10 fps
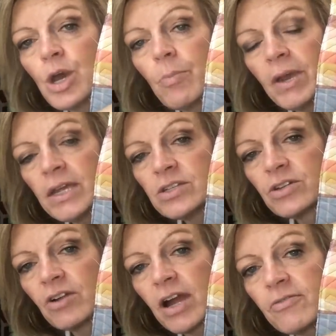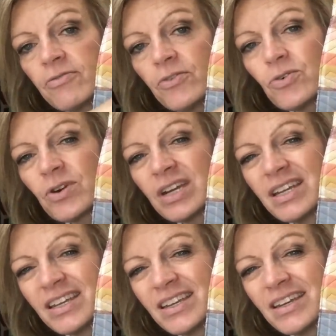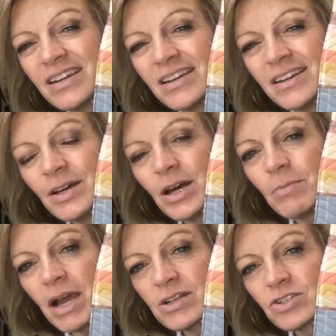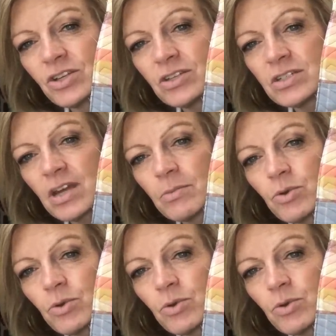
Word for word: pantograph for any uh, masculine type